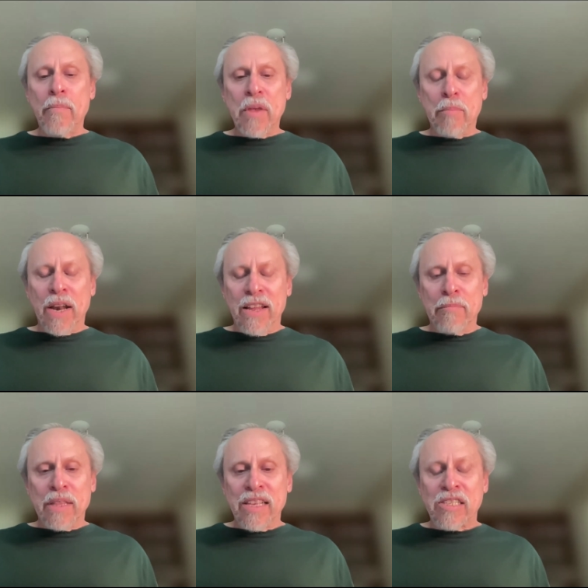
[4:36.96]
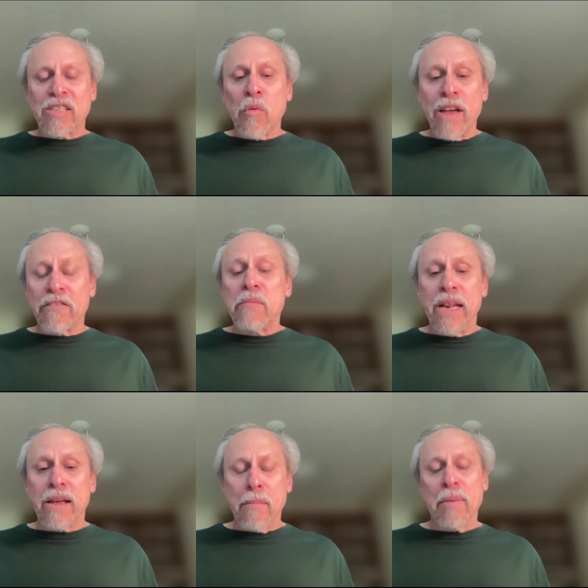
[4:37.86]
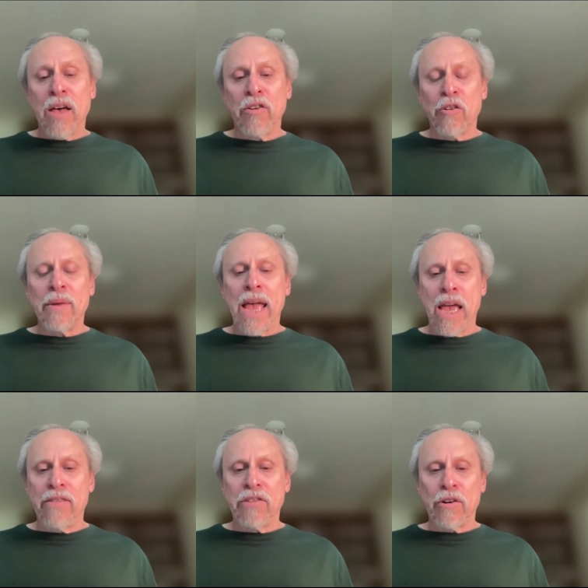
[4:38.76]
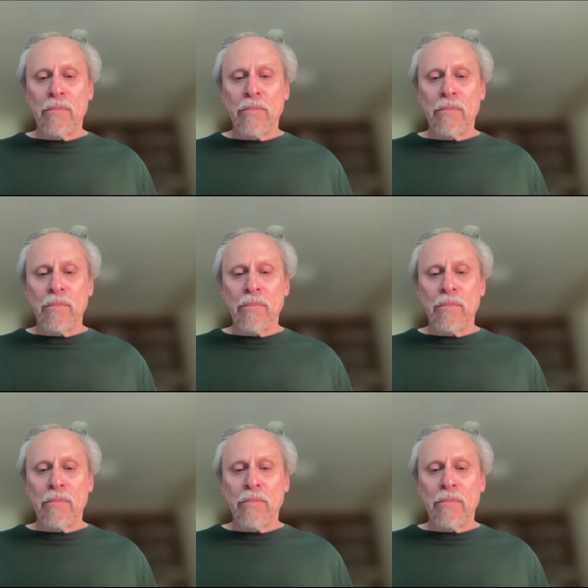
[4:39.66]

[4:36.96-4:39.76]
But this is a way for me to compel your behavior.